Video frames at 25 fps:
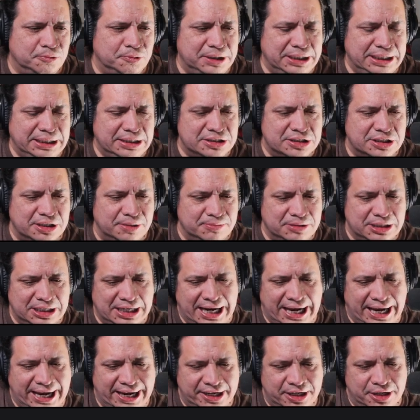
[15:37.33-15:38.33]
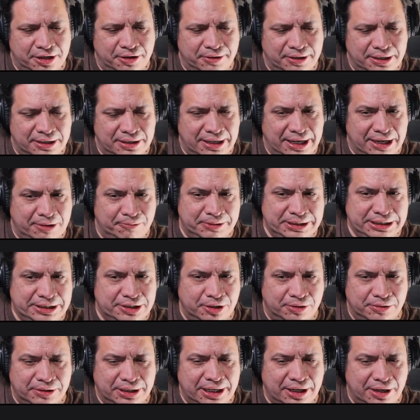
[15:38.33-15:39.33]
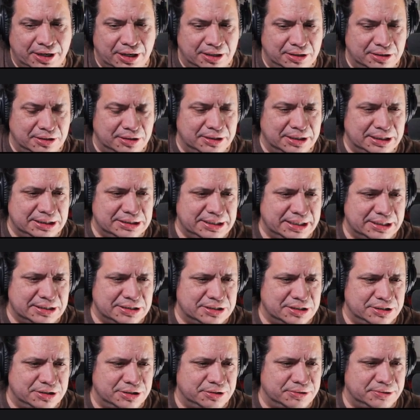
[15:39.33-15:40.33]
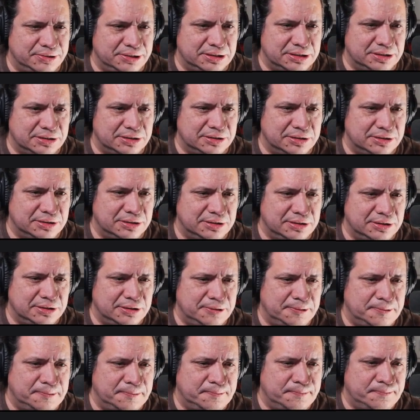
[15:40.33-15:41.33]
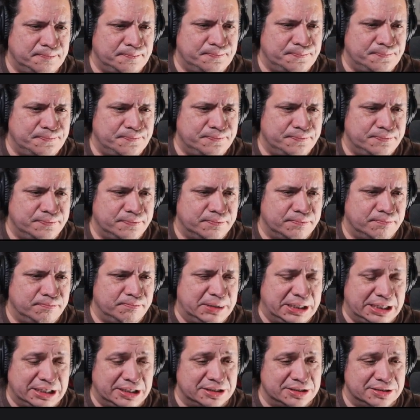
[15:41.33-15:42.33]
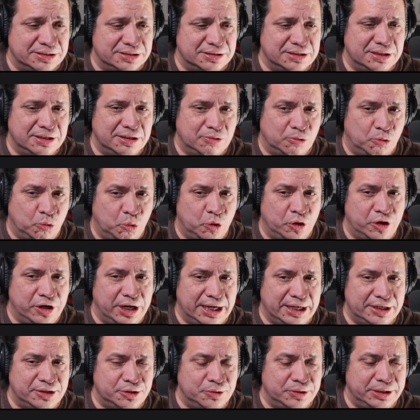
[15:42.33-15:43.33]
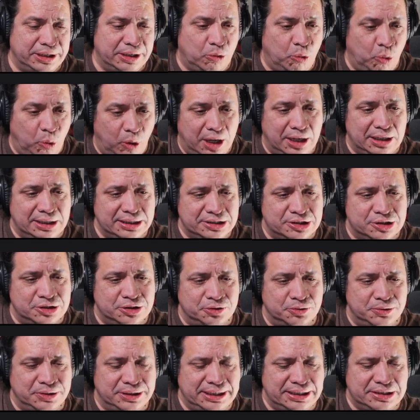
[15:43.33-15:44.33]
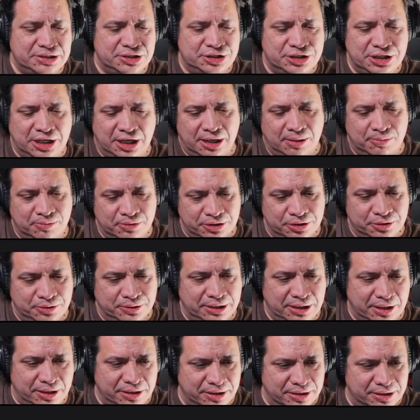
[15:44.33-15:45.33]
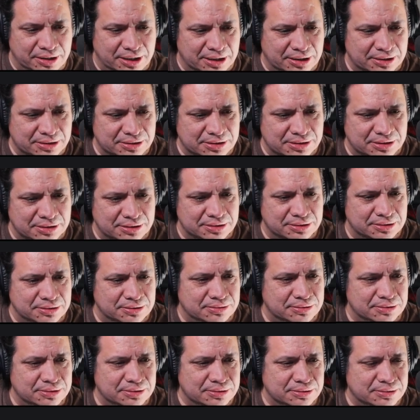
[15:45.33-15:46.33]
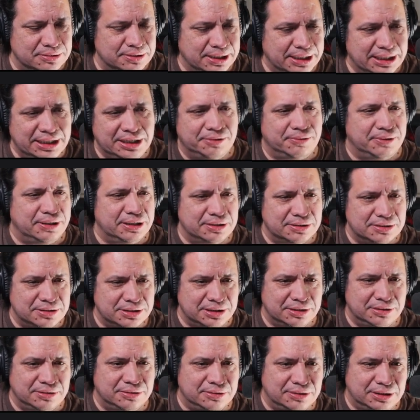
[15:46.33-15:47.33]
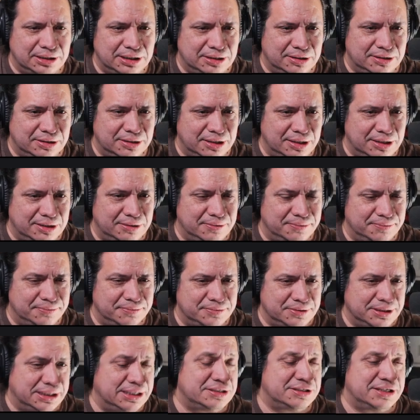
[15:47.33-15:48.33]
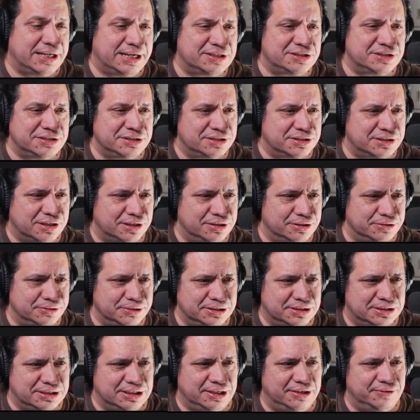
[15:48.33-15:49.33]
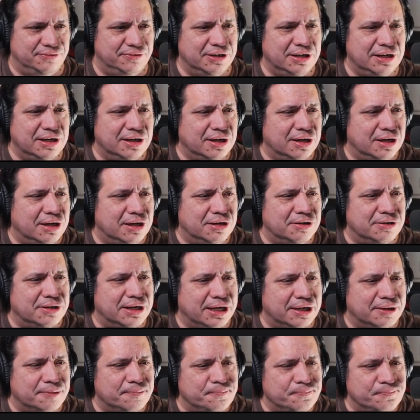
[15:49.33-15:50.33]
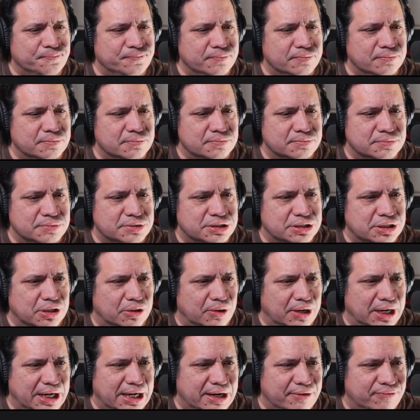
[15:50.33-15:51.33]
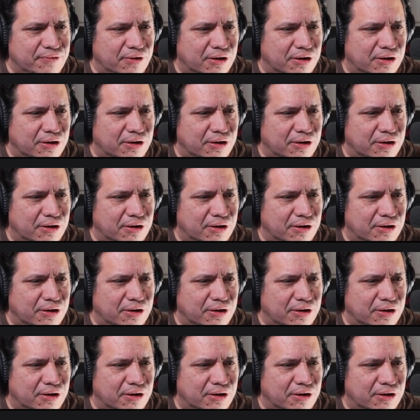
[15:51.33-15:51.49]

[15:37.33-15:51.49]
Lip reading: We need something accurate, and we don't care how long it takes to do it because we're not doing it. While it's doing its job, we're doing other things. Anyway, so let's actually start doing stuff. Okay, so I